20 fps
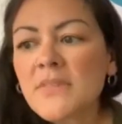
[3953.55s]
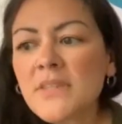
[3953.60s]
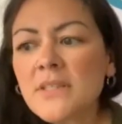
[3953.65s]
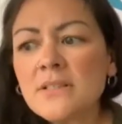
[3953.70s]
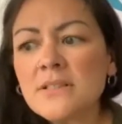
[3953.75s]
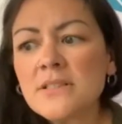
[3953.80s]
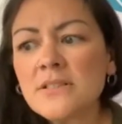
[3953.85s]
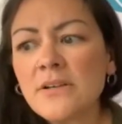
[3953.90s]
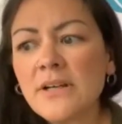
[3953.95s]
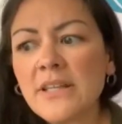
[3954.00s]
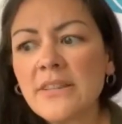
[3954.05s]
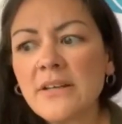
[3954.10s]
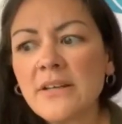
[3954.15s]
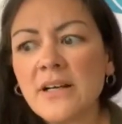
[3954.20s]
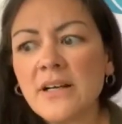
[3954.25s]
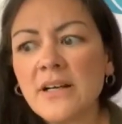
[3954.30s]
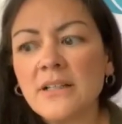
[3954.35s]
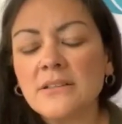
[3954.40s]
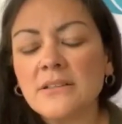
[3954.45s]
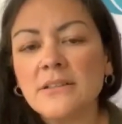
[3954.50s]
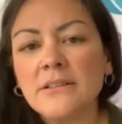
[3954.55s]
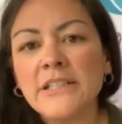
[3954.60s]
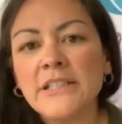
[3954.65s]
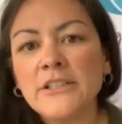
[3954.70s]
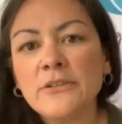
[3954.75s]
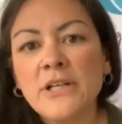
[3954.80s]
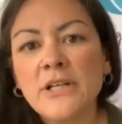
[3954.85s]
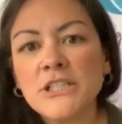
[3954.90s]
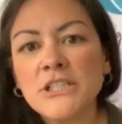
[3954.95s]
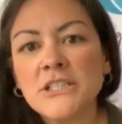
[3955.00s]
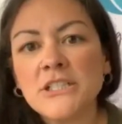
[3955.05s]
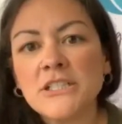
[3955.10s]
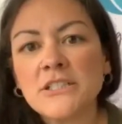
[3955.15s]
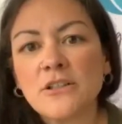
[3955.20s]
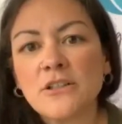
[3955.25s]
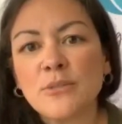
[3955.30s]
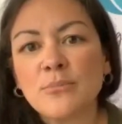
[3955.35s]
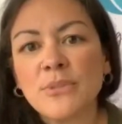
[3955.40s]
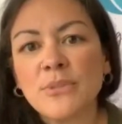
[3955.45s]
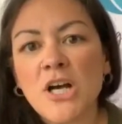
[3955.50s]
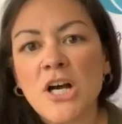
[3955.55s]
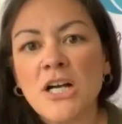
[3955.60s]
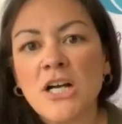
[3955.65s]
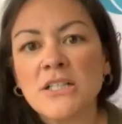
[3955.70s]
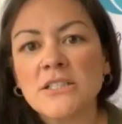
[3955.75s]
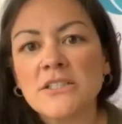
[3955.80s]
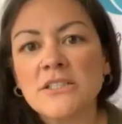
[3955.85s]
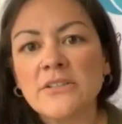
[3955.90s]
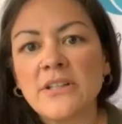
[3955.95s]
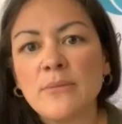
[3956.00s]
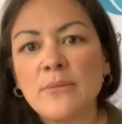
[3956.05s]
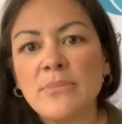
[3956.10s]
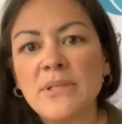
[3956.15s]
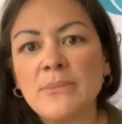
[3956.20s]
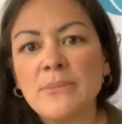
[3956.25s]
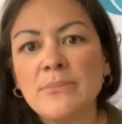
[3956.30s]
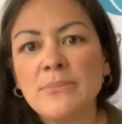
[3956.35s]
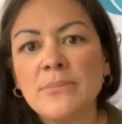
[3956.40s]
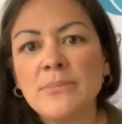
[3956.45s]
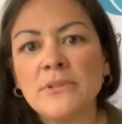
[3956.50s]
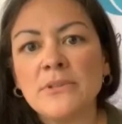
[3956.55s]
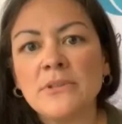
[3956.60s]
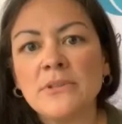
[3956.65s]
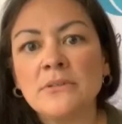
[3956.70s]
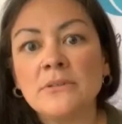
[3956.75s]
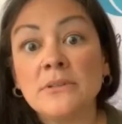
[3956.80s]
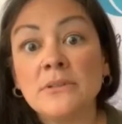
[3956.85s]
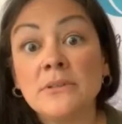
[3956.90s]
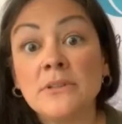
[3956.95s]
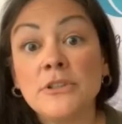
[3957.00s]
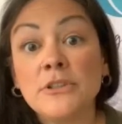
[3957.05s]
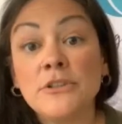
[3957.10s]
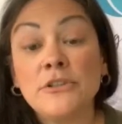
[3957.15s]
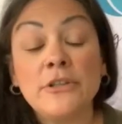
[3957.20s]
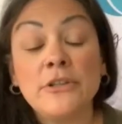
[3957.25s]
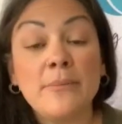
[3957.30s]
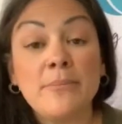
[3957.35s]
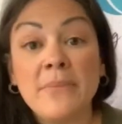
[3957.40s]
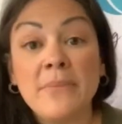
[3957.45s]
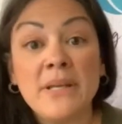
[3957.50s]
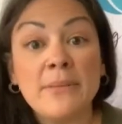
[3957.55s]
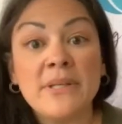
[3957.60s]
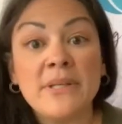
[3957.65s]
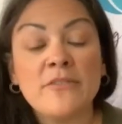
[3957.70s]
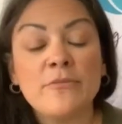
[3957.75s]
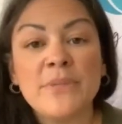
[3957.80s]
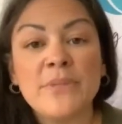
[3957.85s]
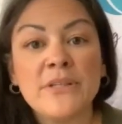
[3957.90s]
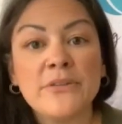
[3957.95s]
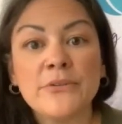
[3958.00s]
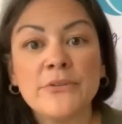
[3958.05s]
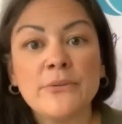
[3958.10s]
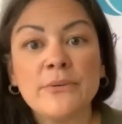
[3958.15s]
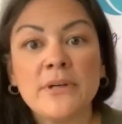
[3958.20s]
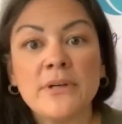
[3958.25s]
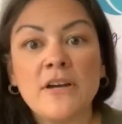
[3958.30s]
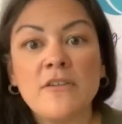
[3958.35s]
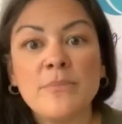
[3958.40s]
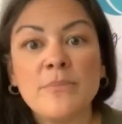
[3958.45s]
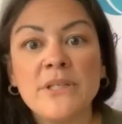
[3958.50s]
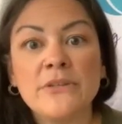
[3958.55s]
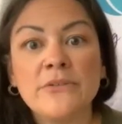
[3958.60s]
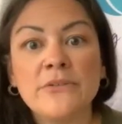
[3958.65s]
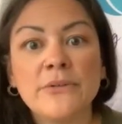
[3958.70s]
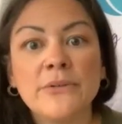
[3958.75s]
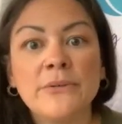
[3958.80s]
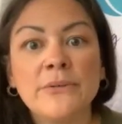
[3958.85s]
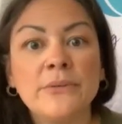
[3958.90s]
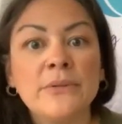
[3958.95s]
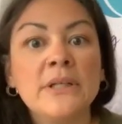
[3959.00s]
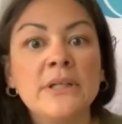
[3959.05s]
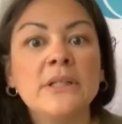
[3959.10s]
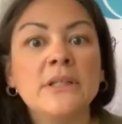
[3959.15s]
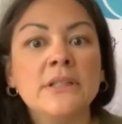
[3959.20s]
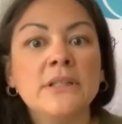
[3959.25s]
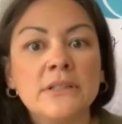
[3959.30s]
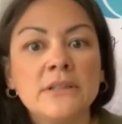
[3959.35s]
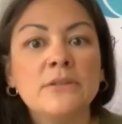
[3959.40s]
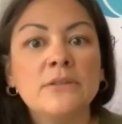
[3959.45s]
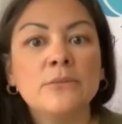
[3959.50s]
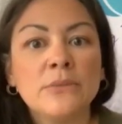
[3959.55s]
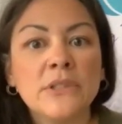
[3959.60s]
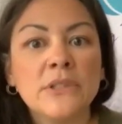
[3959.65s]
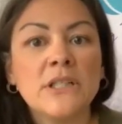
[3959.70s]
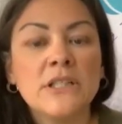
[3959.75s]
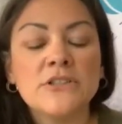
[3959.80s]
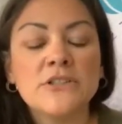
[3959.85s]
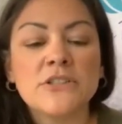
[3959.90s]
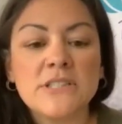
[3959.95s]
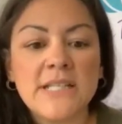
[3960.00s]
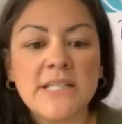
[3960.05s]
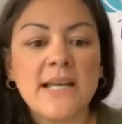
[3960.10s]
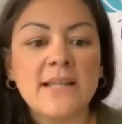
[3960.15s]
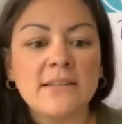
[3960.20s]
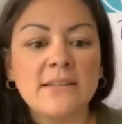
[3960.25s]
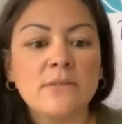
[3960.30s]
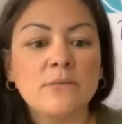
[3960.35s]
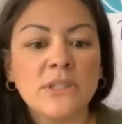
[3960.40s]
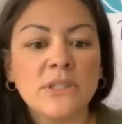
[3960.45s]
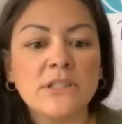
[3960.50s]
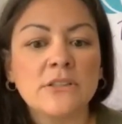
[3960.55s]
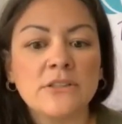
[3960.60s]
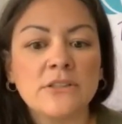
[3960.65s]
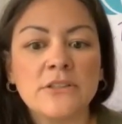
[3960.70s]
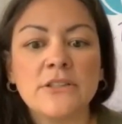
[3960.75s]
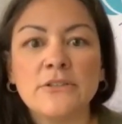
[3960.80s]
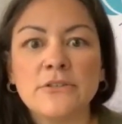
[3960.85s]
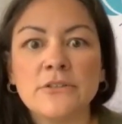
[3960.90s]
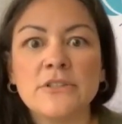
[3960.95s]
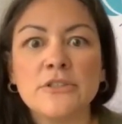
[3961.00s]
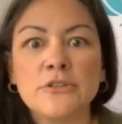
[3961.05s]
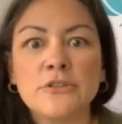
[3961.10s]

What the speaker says: So I thought, I should start a blog so that people who maybe have been through what I've been through will understand that what they're going through is